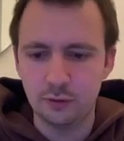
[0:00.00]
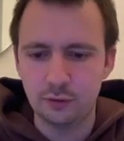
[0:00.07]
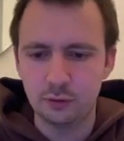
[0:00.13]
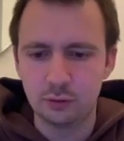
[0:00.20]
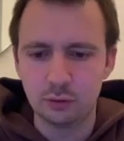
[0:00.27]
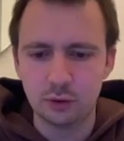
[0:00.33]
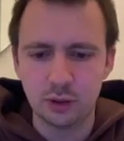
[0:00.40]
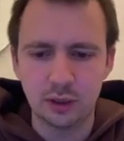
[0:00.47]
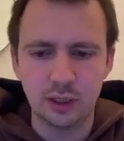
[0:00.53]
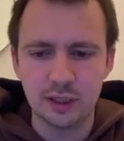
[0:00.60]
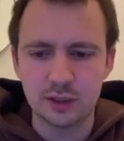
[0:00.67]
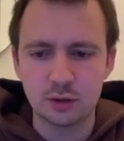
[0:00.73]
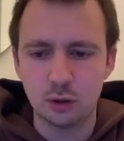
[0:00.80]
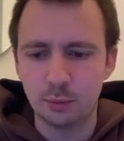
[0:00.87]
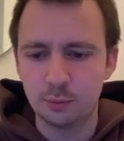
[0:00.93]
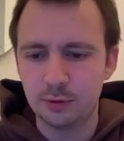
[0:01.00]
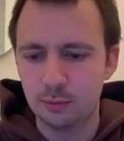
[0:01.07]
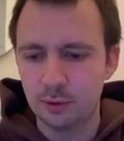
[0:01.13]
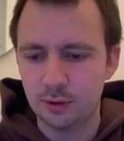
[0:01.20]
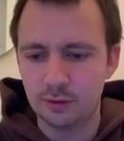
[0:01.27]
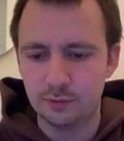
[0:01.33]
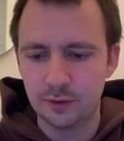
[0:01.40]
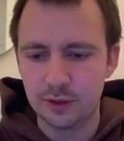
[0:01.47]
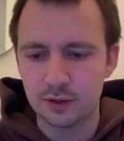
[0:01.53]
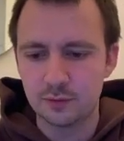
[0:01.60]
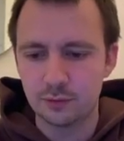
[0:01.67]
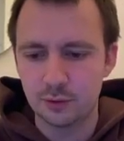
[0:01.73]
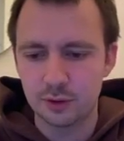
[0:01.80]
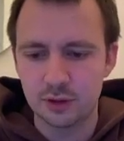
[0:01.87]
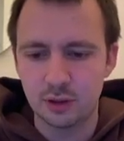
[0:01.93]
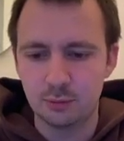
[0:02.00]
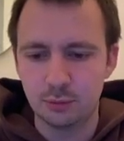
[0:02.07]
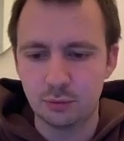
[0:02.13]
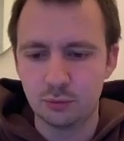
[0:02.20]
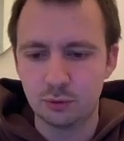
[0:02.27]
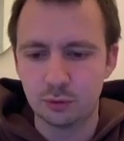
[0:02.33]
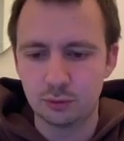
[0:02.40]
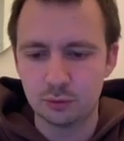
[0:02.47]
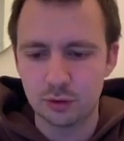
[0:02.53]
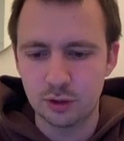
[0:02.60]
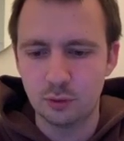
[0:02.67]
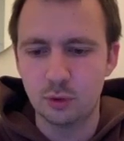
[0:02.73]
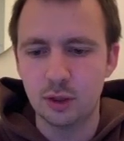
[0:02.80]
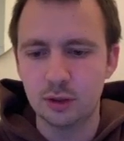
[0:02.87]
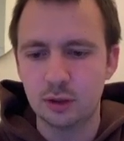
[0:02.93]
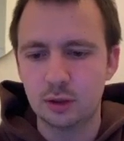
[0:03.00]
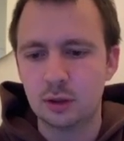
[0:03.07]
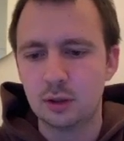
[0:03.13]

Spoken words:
do a less optimal defense, for example rook to c1,